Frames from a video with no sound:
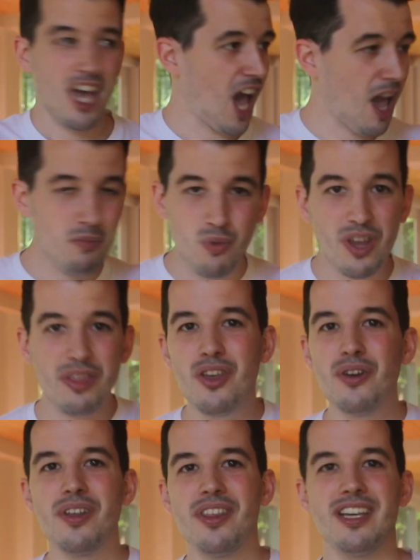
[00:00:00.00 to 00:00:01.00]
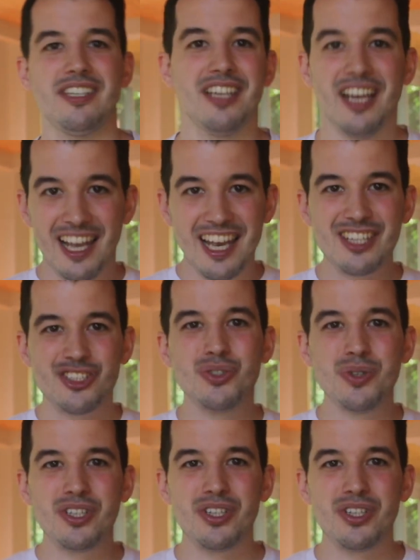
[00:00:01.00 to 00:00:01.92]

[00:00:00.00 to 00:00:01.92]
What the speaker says: I'm with you in this. Let's do it